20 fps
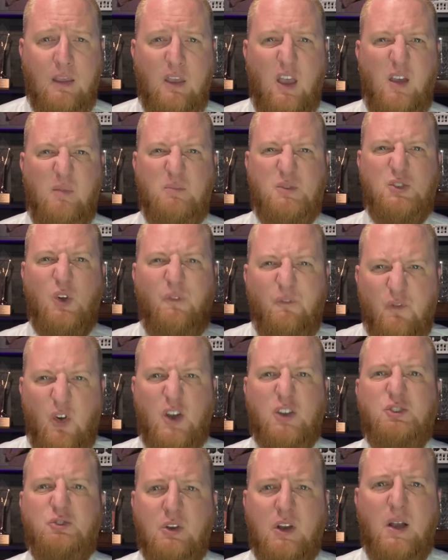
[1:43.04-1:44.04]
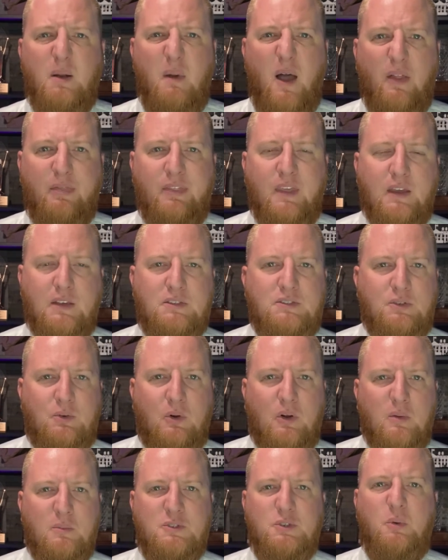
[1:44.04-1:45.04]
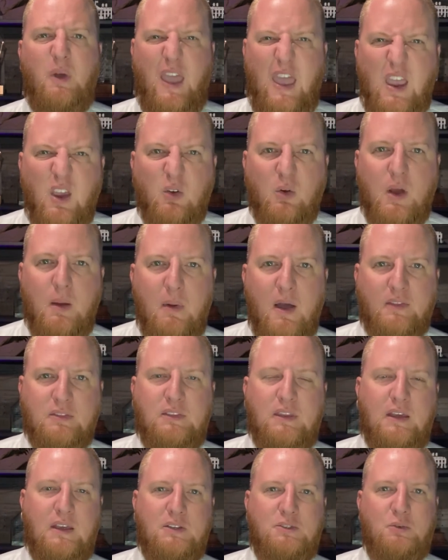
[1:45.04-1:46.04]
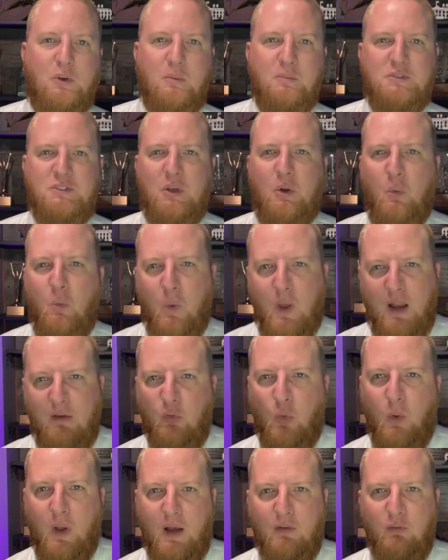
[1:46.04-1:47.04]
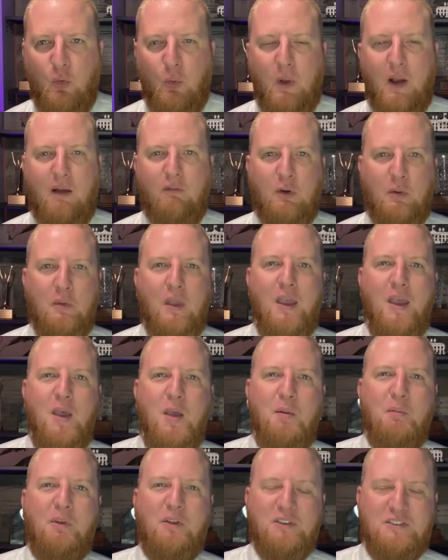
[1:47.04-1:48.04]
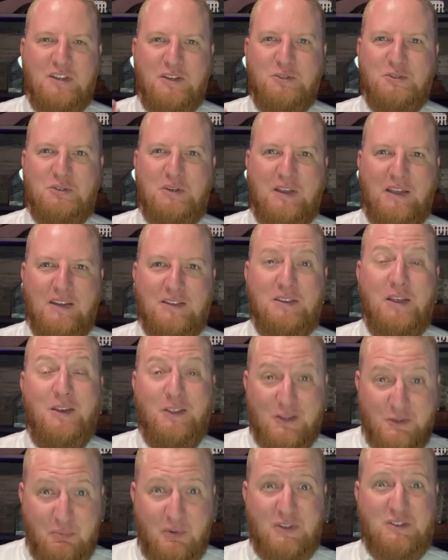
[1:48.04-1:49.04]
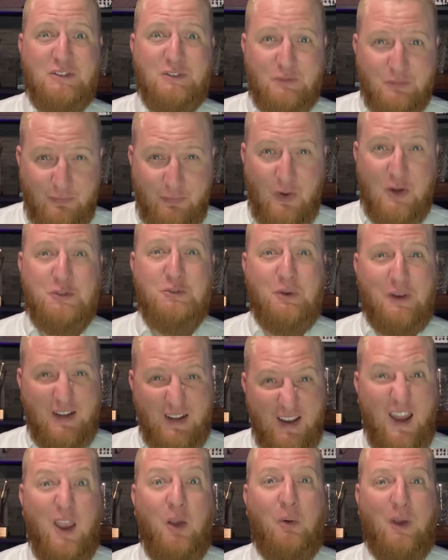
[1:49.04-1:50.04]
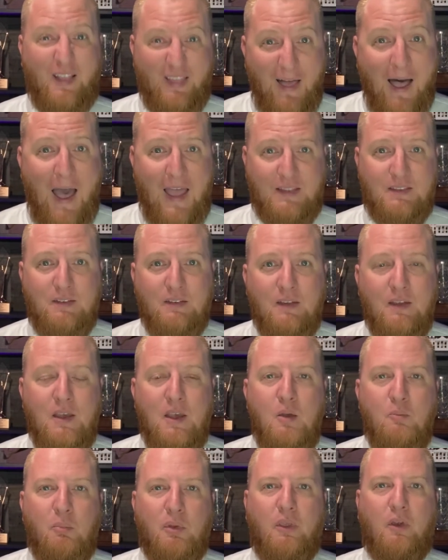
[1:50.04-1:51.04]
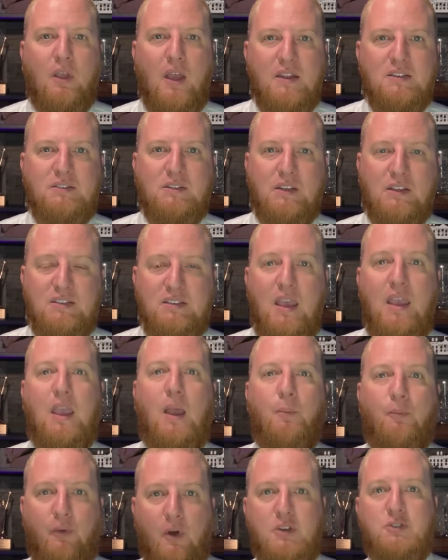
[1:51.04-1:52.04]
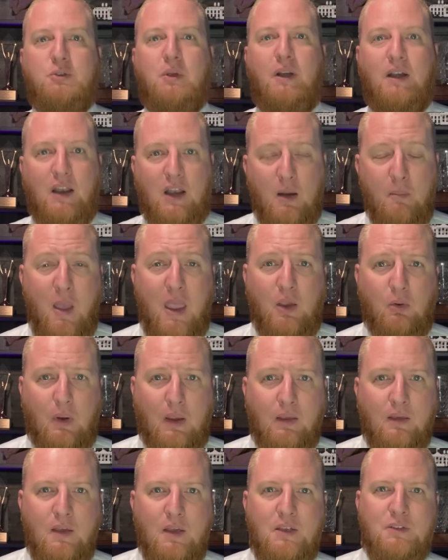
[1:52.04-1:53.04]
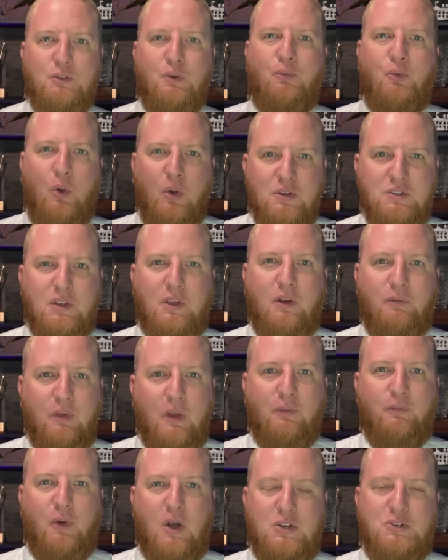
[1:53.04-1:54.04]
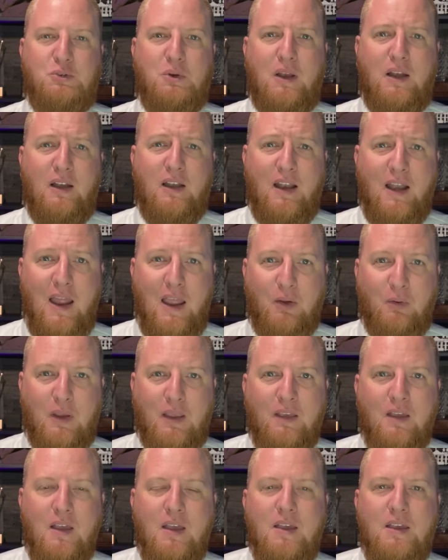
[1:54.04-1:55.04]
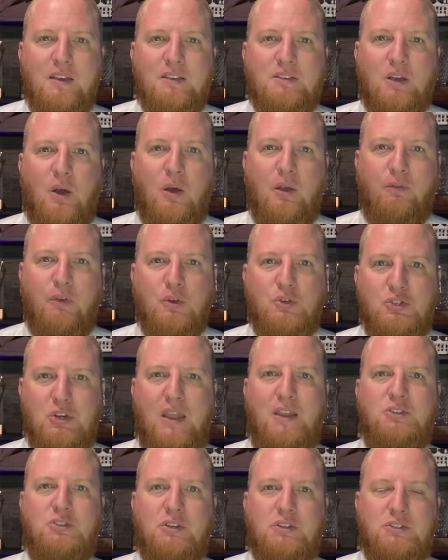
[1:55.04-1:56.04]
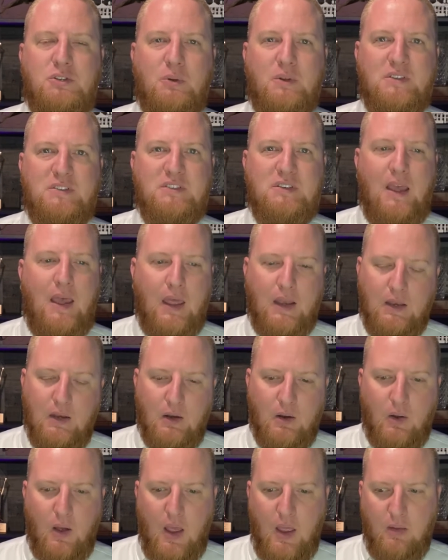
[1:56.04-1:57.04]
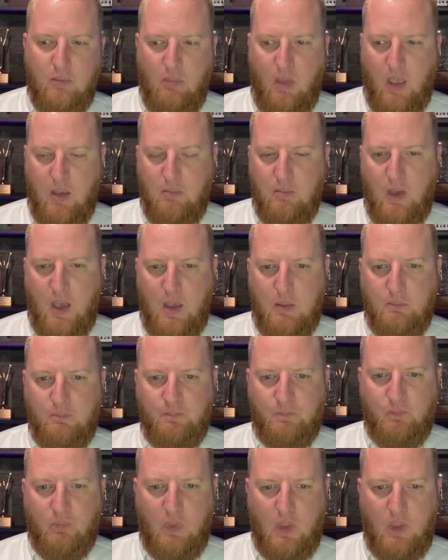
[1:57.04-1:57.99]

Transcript: I'm so frustrated about this, or I'm so angry about this, or I'm so whatever, whatever, whatever. And it's interesting is this person's frustrated and angry a lot, but they're constantly saying I'm frustrated and I'm angry. So of course you're going to feel frustrated and angry. So if you change it to instead, I'm